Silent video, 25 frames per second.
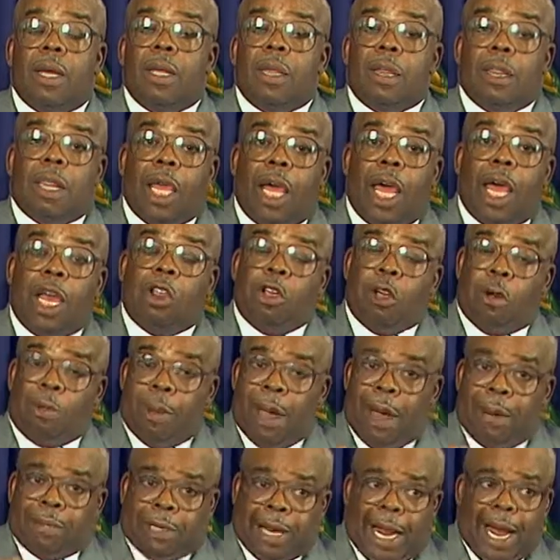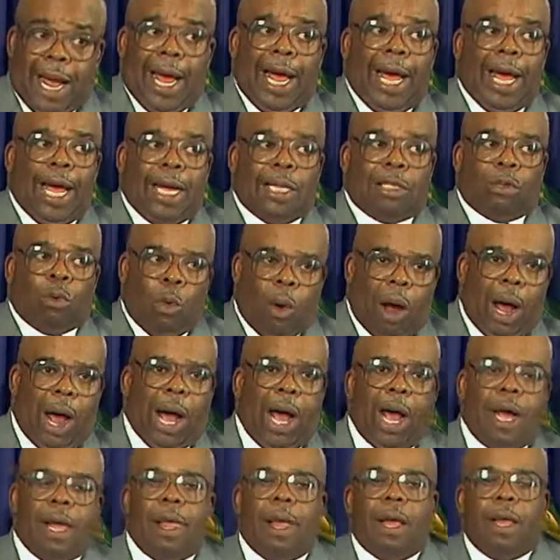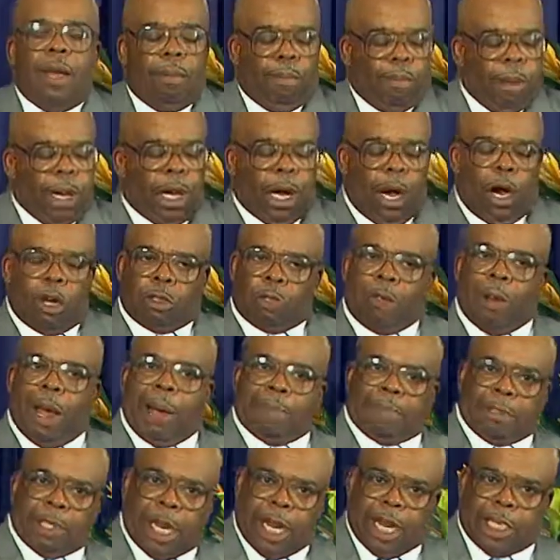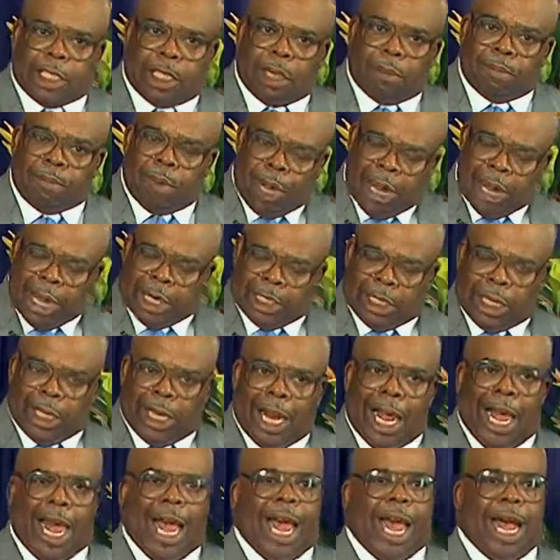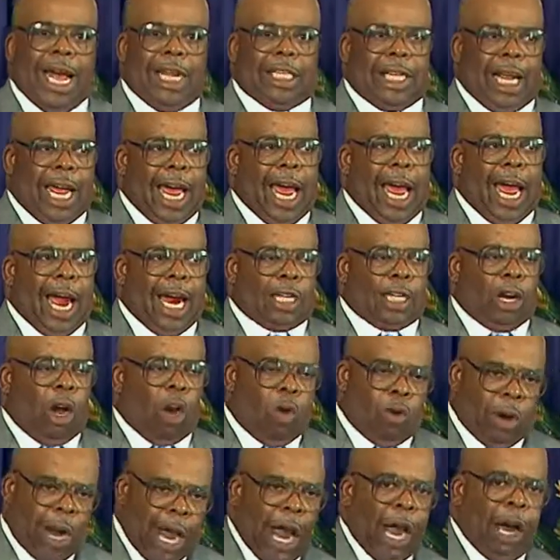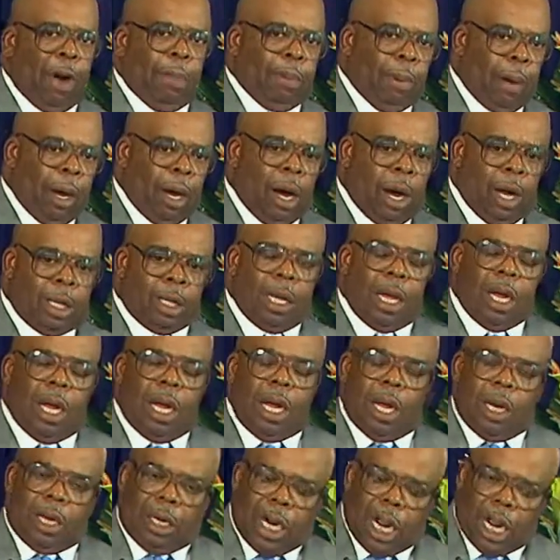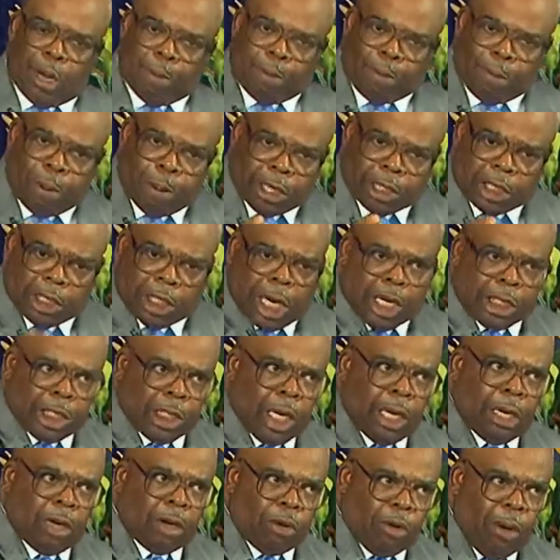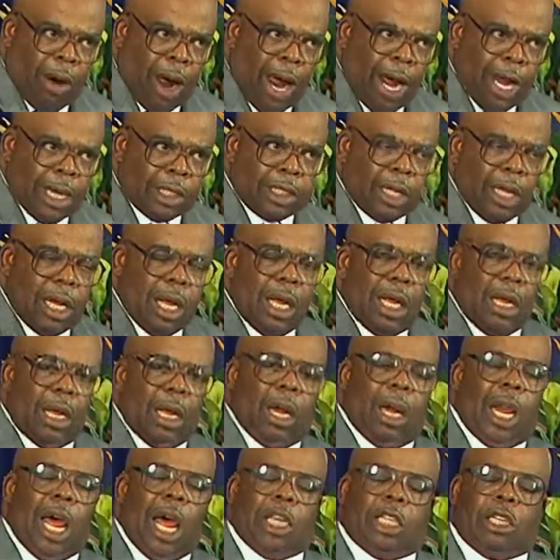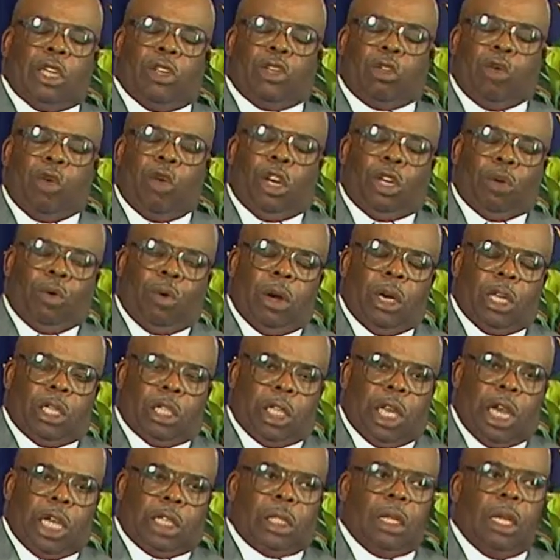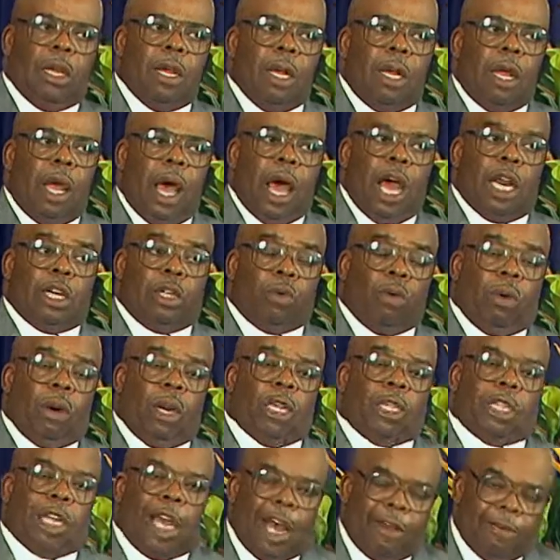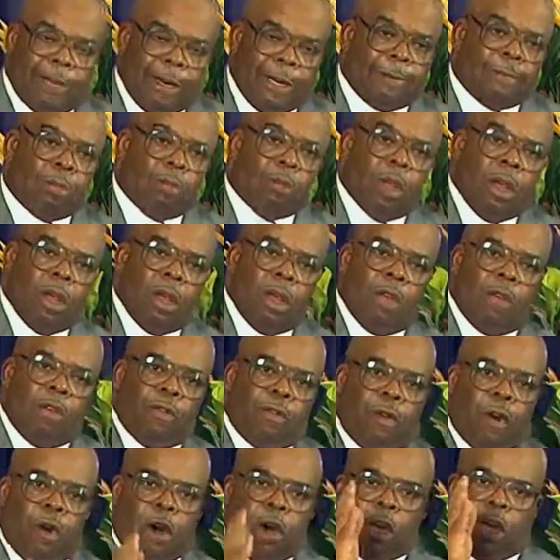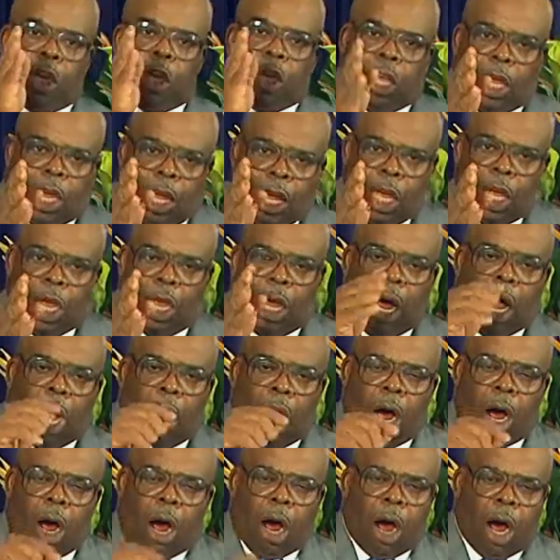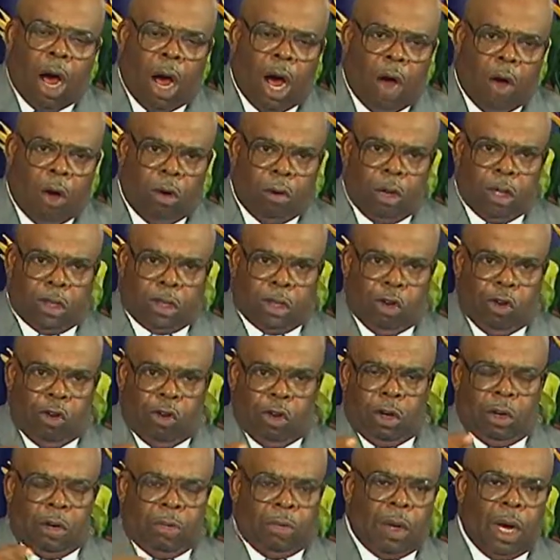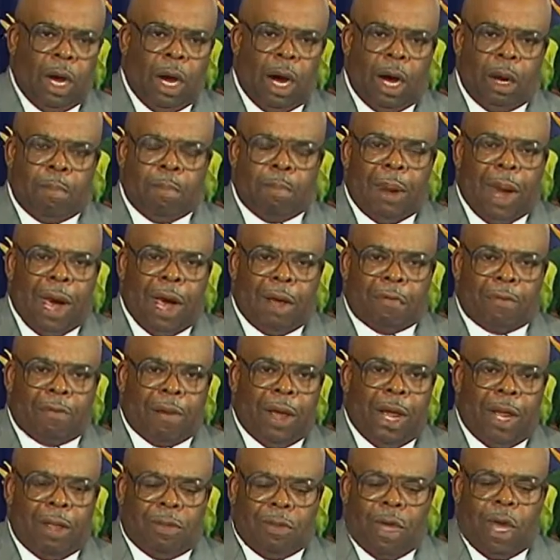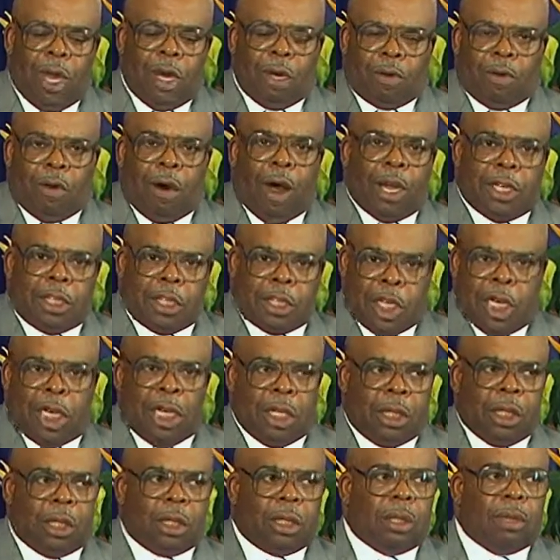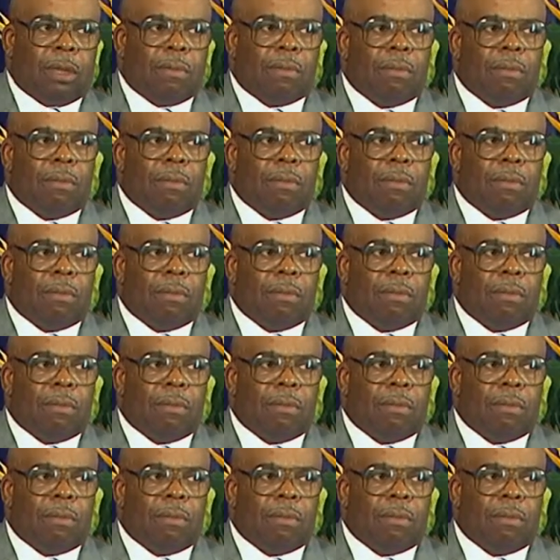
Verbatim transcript: Then you're baptized. Why? Because baptism is the last act on our part that puts us into Christ. Galatians three, twenty-six and twenty-seven, for ye are all the children of God by faith in Christ Jesus.